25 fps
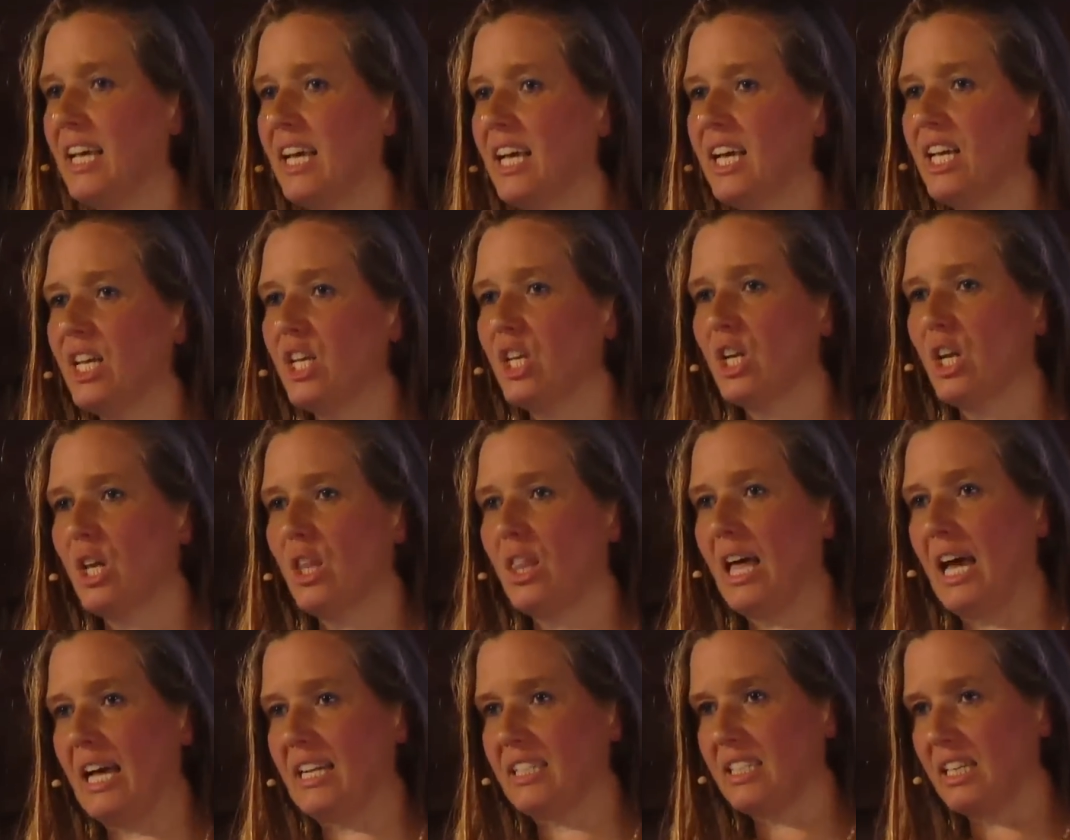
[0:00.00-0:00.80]
You know,
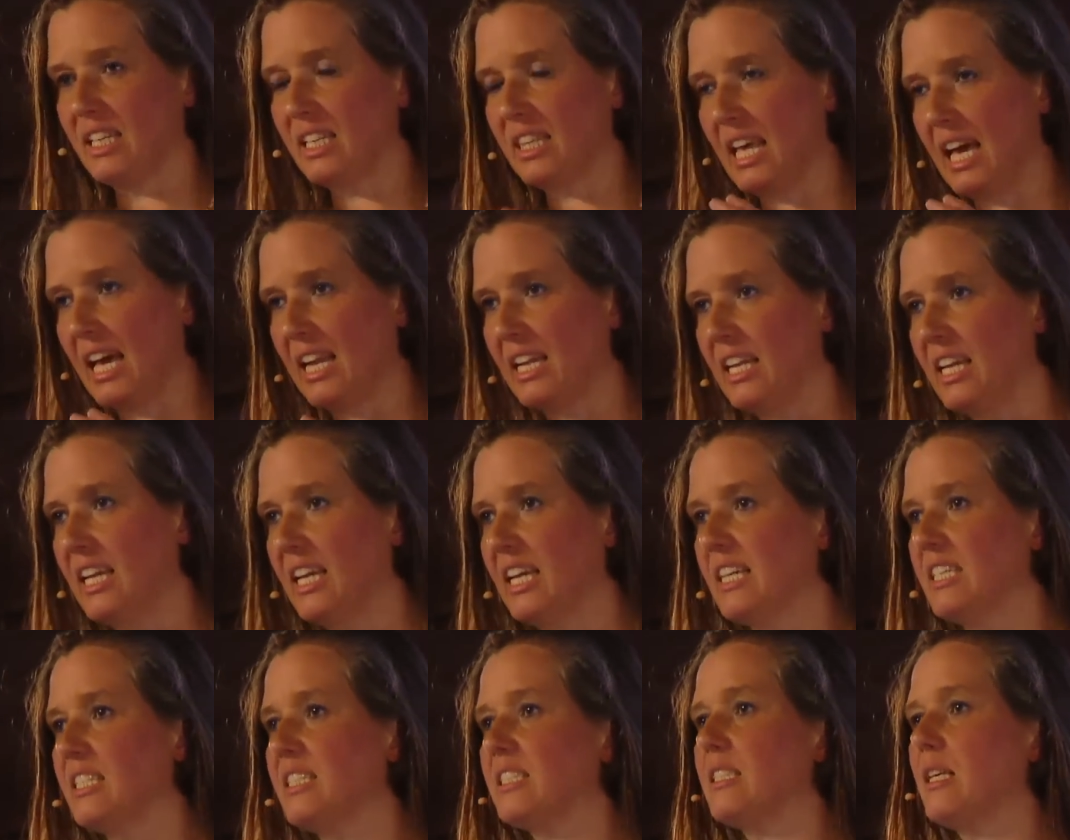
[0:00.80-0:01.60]
that
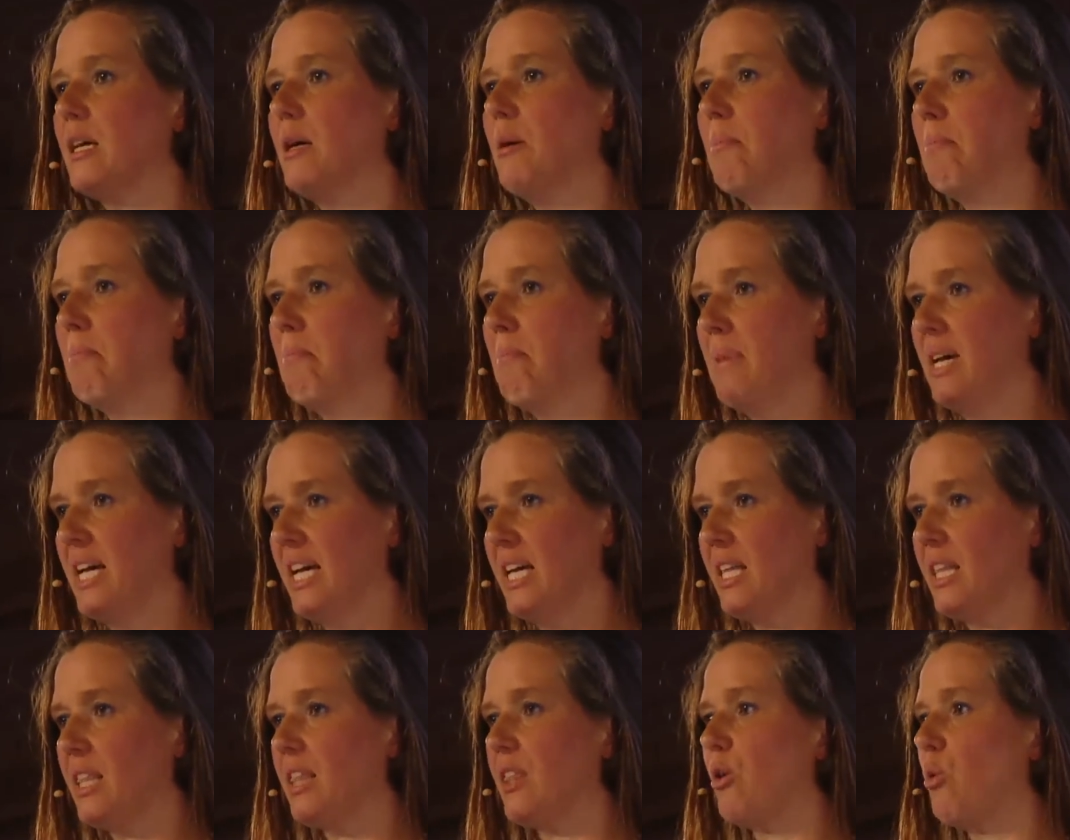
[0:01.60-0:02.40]
is a
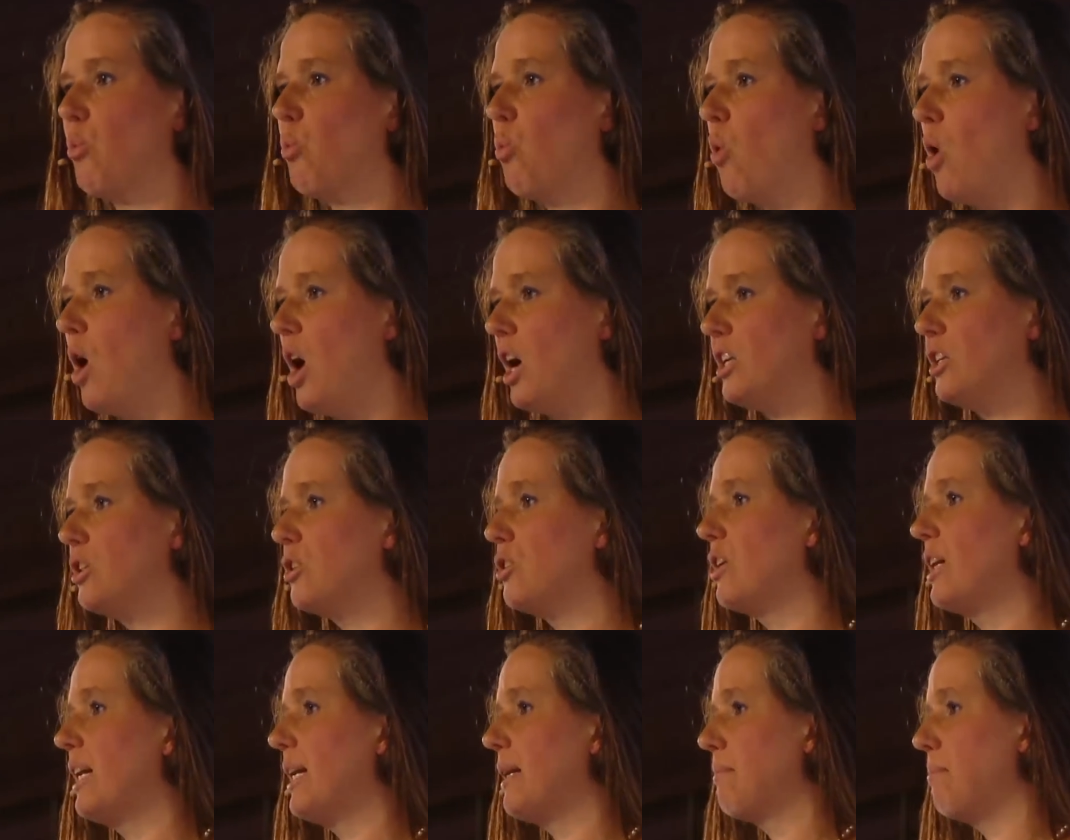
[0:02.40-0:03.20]
myth.
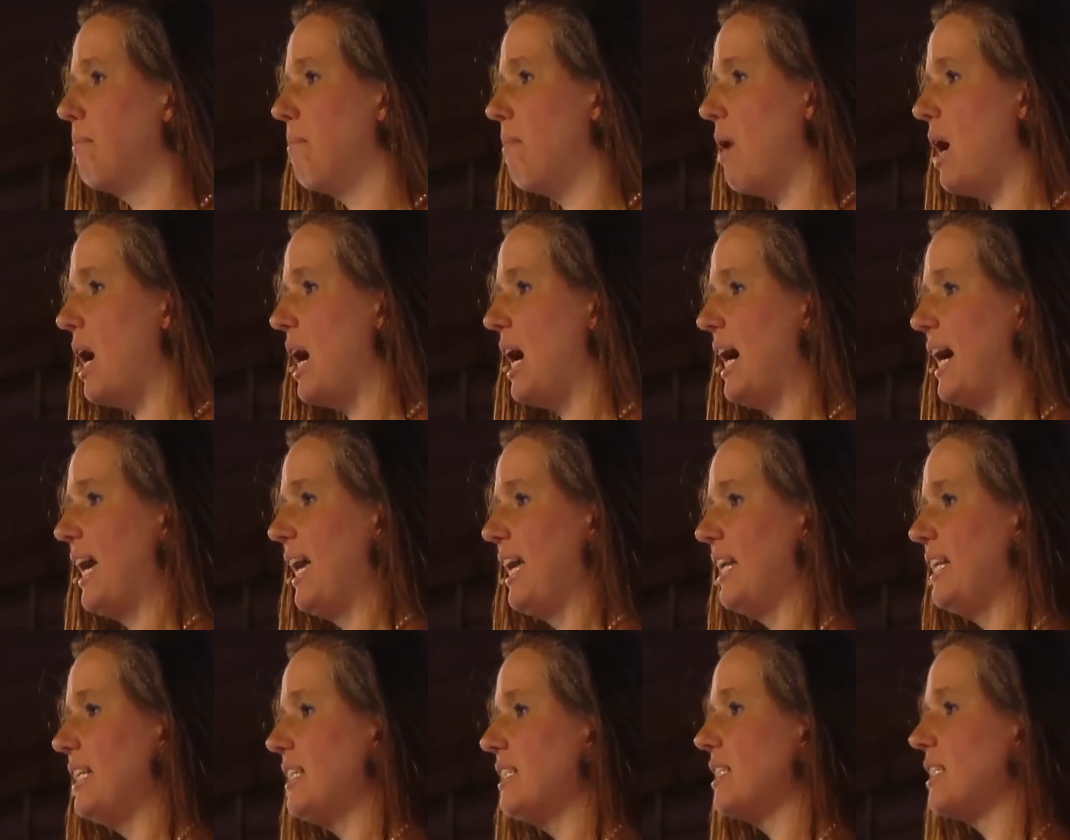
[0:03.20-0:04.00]
Wandering
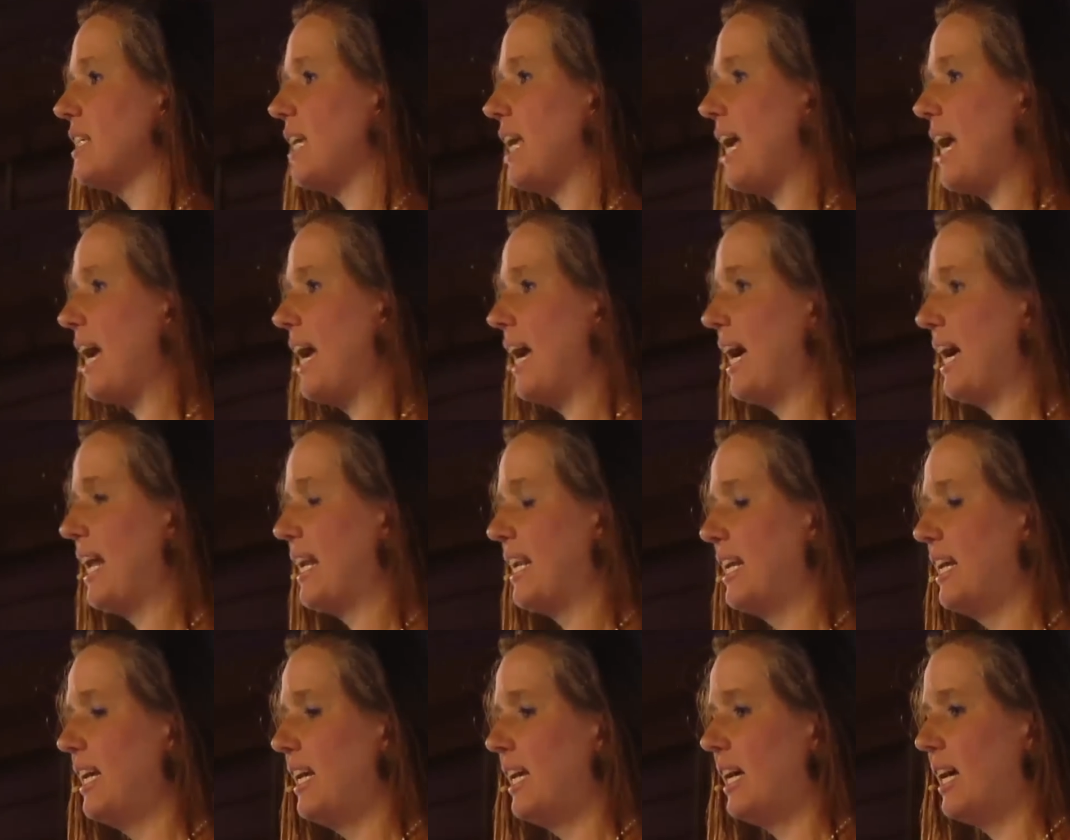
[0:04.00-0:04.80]
mind can,
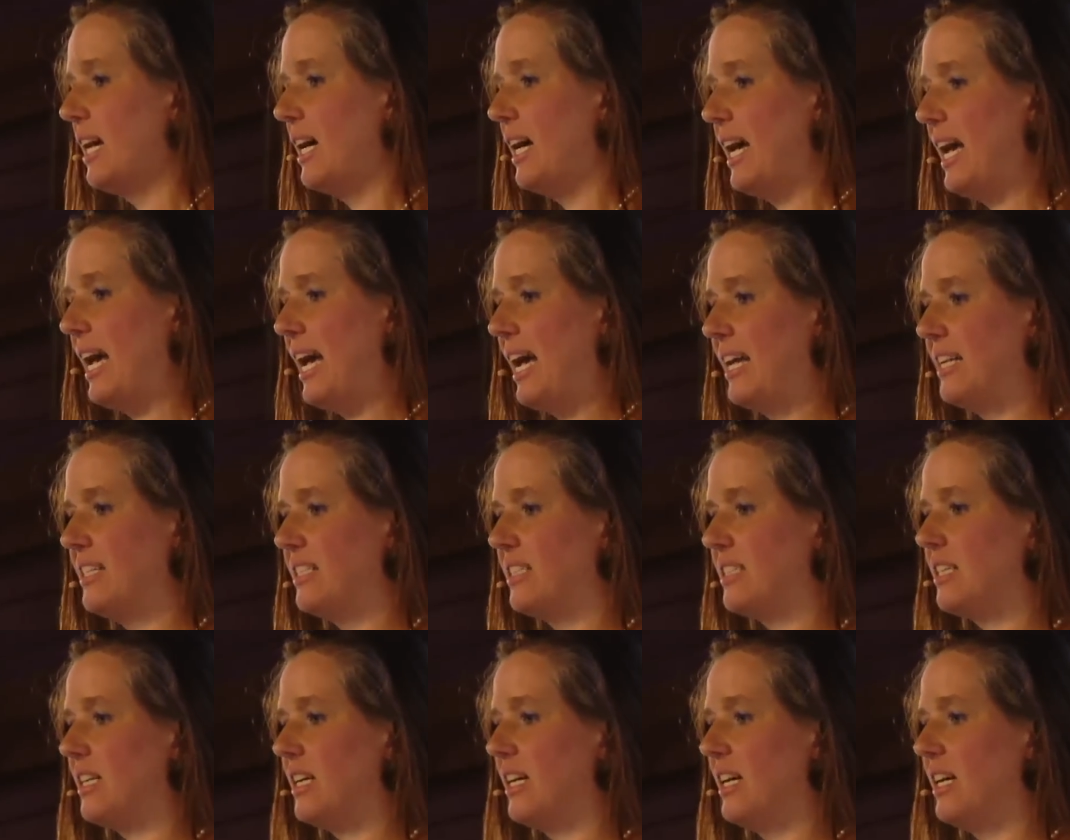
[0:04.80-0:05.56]
and